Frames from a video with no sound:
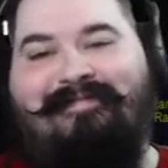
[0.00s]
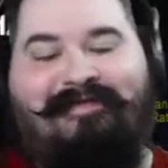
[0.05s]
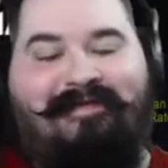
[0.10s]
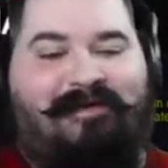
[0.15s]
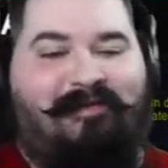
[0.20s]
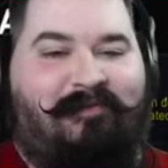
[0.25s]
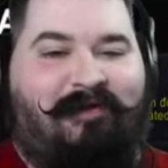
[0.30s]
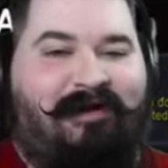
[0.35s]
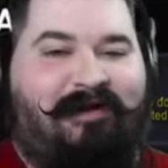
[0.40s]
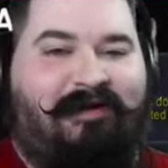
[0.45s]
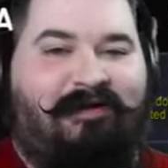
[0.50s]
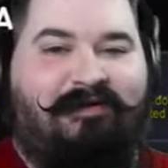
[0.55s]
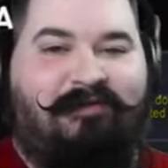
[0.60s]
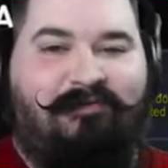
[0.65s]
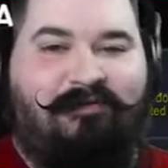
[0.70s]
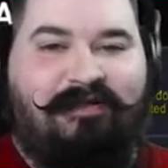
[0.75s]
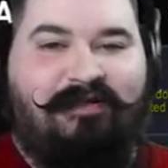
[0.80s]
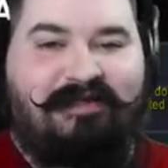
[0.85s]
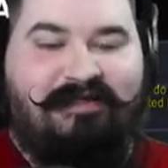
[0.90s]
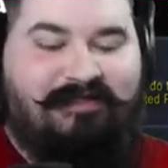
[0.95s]
Come on, could
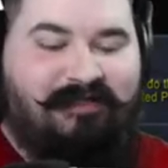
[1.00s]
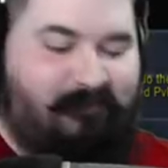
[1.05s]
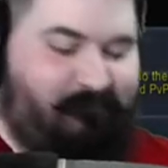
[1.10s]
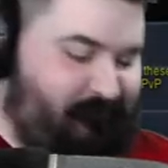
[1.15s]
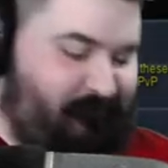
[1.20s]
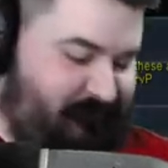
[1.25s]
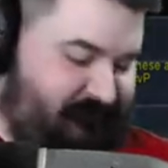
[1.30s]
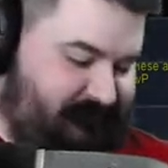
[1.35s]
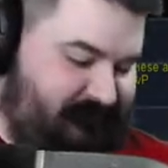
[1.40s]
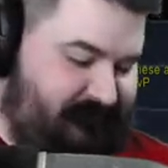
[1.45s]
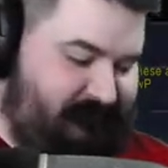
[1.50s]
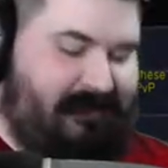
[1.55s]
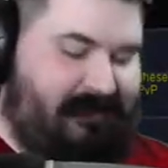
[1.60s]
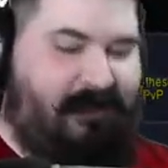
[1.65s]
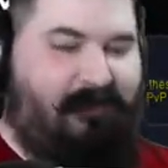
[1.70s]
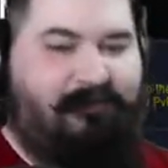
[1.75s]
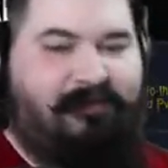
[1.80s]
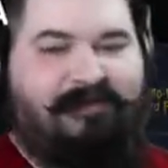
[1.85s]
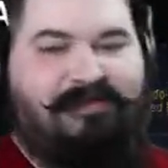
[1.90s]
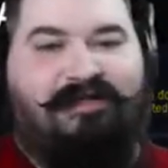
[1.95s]
we at least like put us
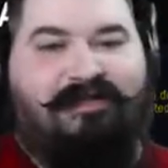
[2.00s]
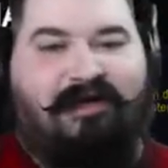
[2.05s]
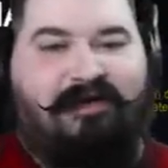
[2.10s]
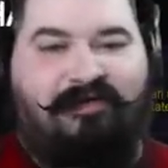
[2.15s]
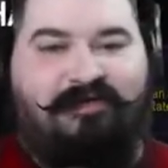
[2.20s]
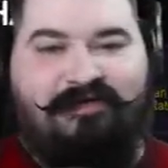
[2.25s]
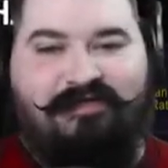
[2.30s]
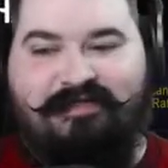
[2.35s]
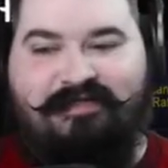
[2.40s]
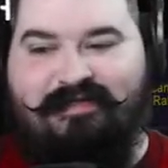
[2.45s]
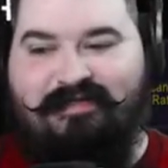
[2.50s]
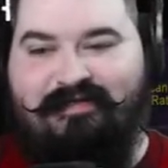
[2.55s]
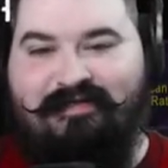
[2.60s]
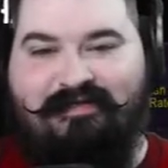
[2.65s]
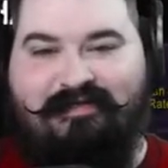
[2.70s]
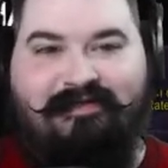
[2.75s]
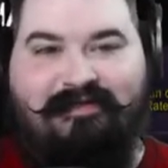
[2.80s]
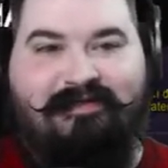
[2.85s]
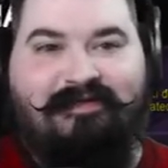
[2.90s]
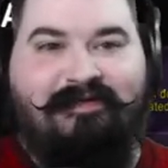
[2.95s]
down the stairs?
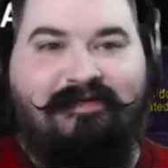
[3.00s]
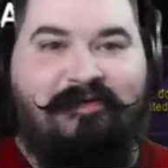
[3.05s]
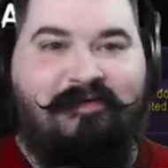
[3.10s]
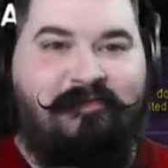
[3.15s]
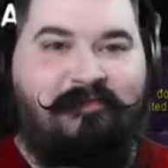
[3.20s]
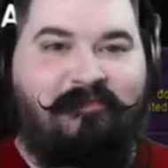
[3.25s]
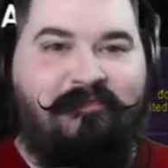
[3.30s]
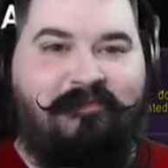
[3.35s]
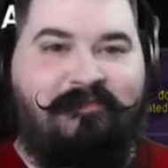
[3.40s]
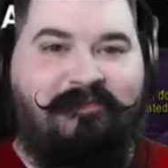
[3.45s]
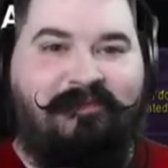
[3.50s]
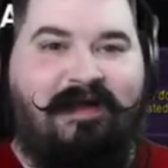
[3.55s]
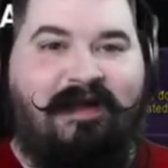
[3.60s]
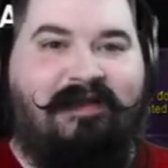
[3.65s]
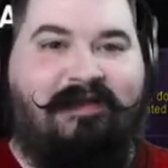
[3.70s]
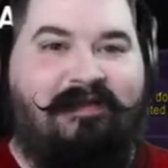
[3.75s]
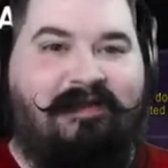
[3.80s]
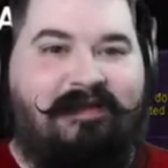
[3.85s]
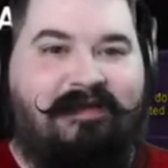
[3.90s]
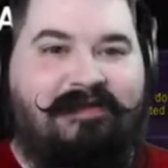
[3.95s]

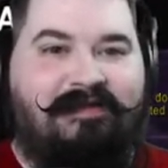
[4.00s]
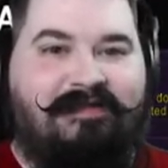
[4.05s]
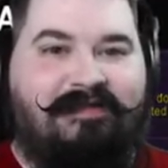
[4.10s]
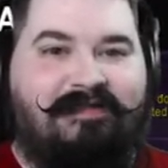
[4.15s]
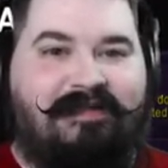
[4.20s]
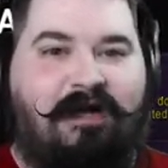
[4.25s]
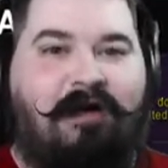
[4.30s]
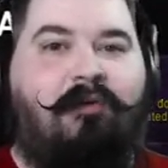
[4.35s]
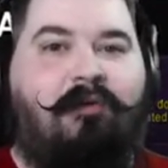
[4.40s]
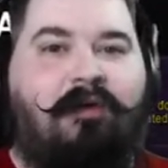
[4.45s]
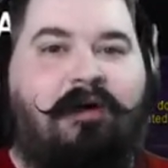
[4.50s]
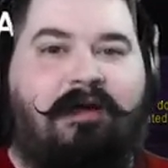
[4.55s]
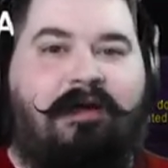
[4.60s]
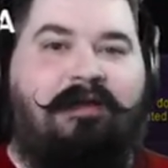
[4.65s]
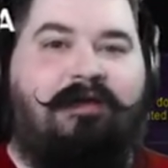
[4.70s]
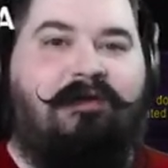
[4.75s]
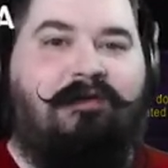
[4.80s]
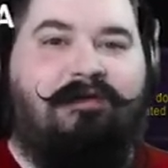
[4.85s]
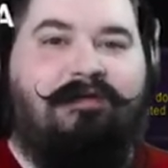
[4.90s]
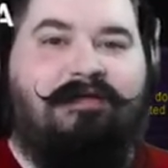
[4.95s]
At least. Oh wait,
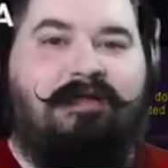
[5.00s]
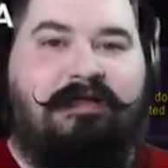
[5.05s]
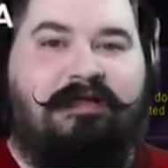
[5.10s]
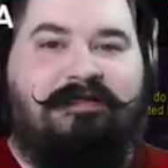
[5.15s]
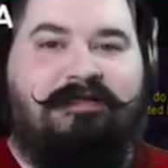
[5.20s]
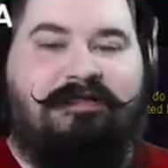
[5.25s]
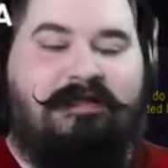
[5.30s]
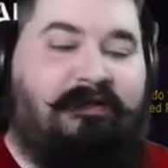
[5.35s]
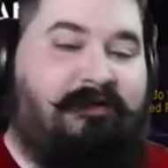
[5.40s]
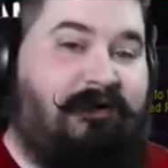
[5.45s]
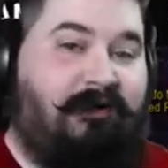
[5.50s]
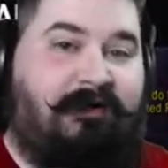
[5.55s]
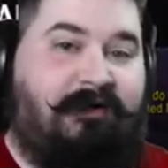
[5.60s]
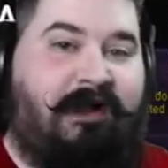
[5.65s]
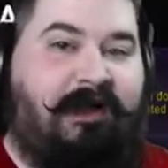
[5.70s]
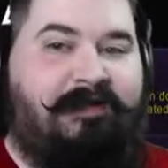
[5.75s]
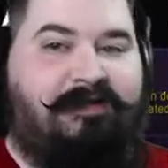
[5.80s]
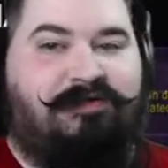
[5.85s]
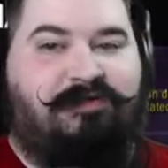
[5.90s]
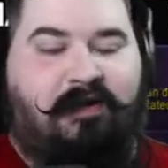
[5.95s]
there is at least an
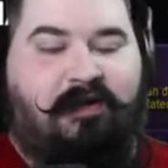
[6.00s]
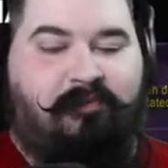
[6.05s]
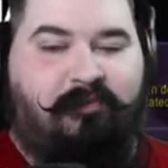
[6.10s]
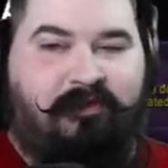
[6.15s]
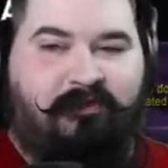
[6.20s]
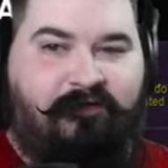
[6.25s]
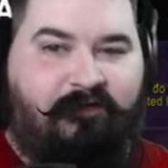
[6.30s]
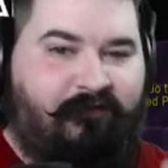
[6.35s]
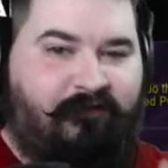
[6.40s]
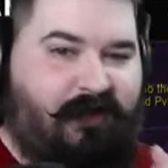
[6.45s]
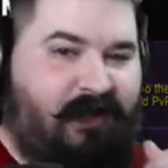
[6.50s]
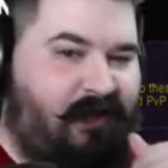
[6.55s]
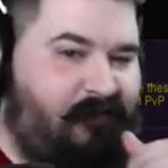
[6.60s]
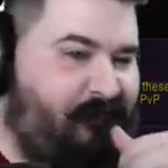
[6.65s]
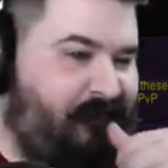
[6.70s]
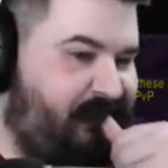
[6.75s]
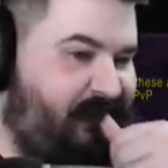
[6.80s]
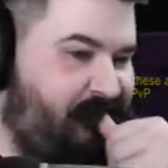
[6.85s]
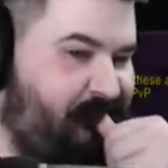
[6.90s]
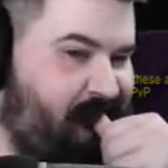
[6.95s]
Arcane Strike buff. I forgot
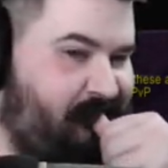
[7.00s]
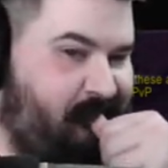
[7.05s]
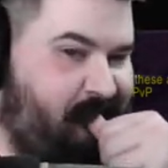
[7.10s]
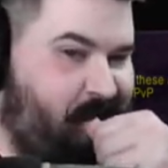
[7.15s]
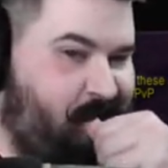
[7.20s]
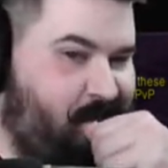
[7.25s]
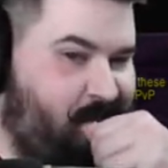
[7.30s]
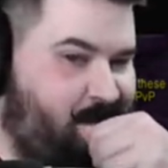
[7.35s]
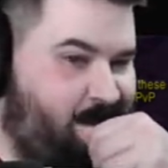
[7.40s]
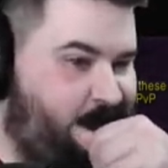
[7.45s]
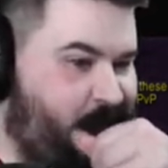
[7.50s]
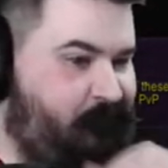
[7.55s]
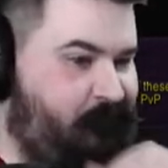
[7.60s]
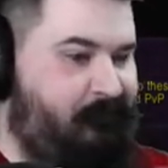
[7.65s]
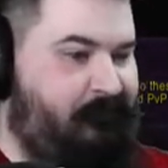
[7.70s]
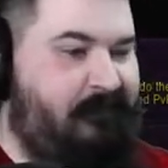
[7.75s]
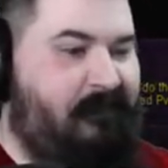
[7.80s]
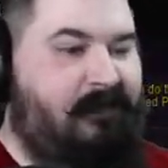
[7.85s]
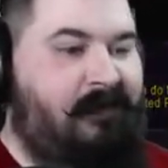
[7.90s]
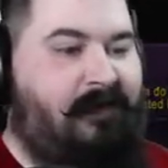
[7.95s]
about that.
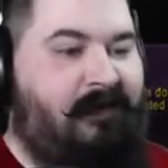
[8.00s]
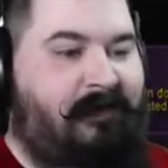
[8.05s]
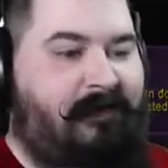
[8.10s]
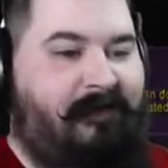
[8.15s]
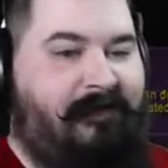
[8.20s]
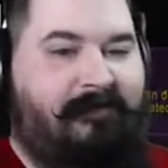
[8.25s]
Huh.